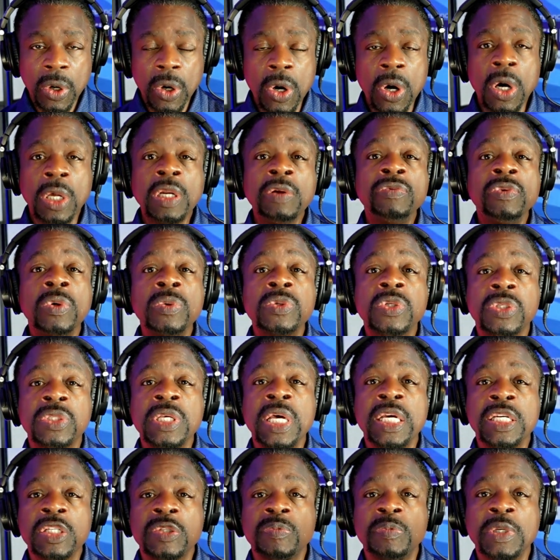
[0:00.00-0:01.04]
All of those
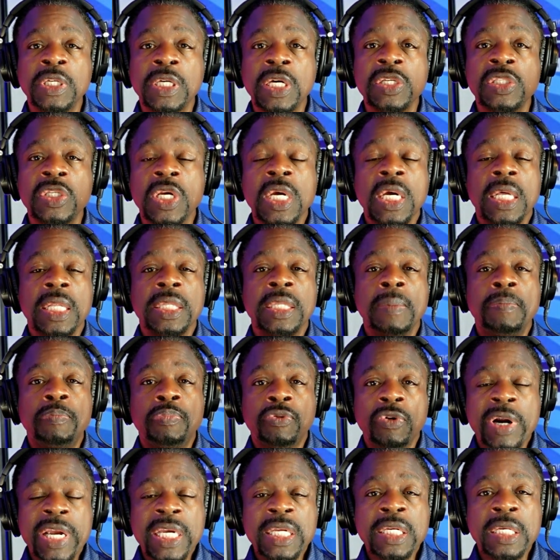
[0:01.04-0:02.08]
things because the
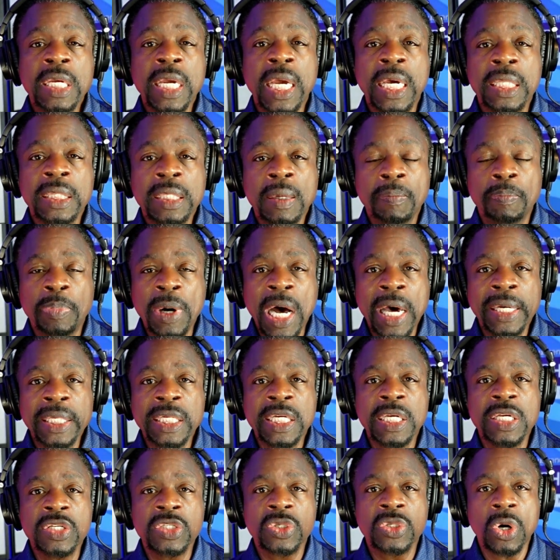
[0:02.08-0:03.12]
brain and the
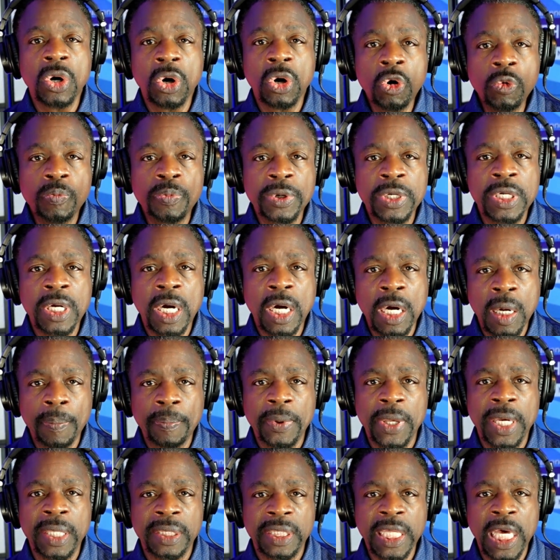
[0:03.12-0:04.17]
body is open
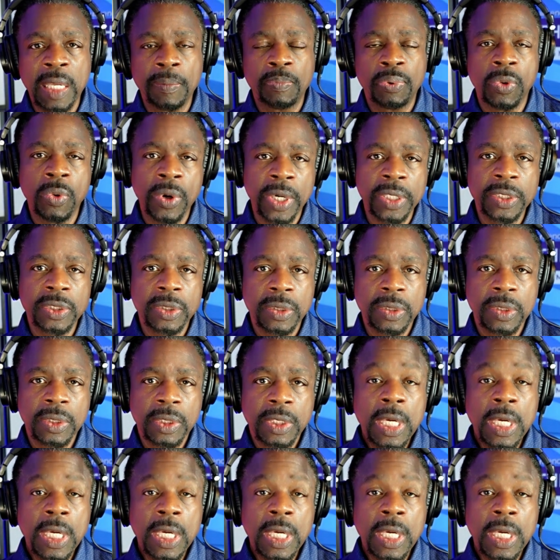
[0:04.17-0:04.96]
up at that point.